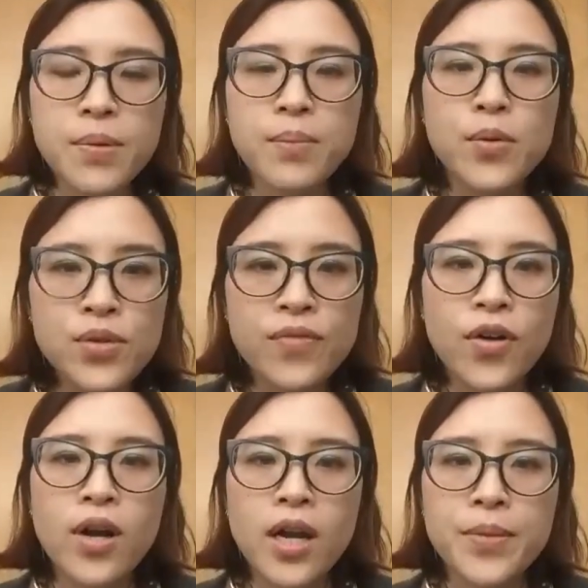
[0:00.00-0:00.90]
but most of
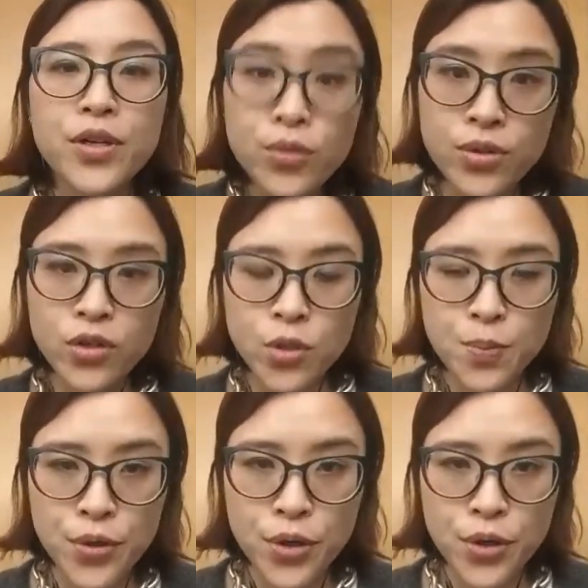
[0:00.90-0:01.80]
all, I'm a news
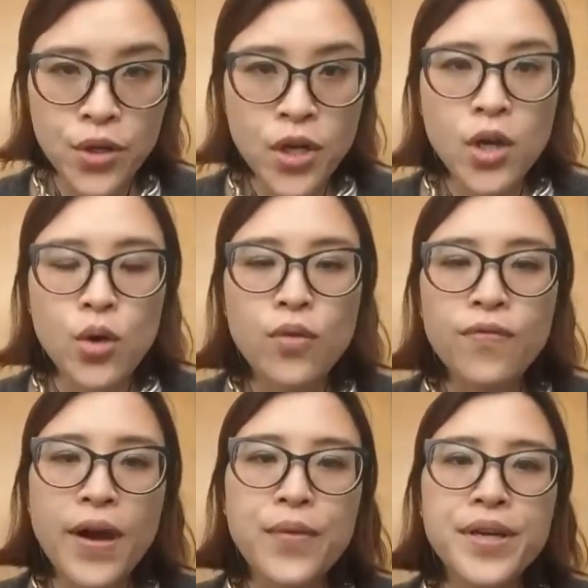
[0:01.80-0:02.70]
entrepreneur who
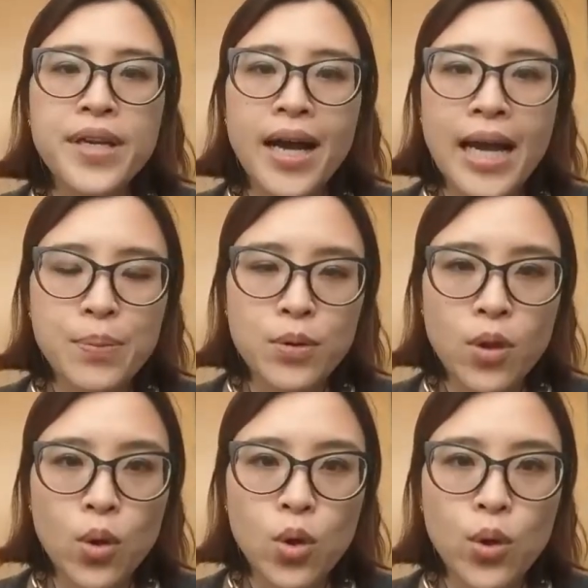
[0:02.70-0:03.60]
founded a
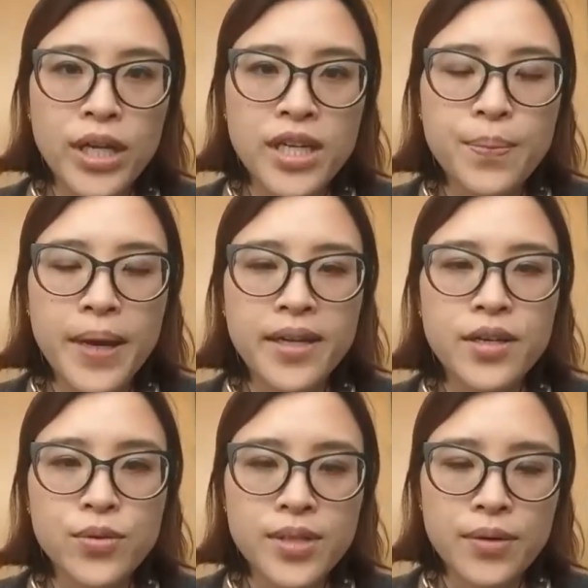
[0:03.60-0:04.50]
hyperlocal
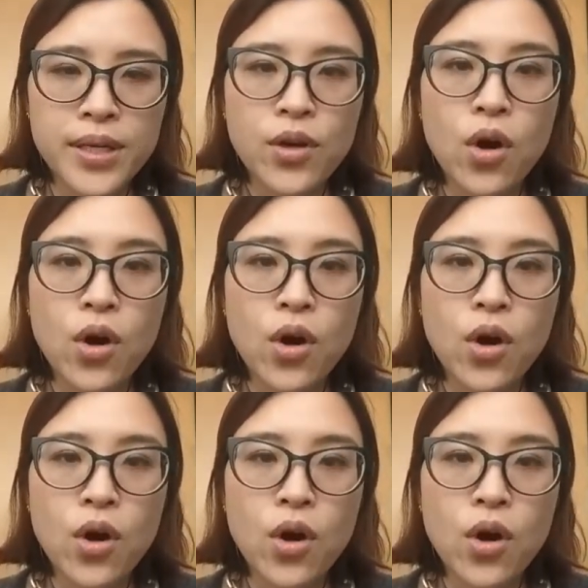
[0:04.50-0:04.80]
independent news outlet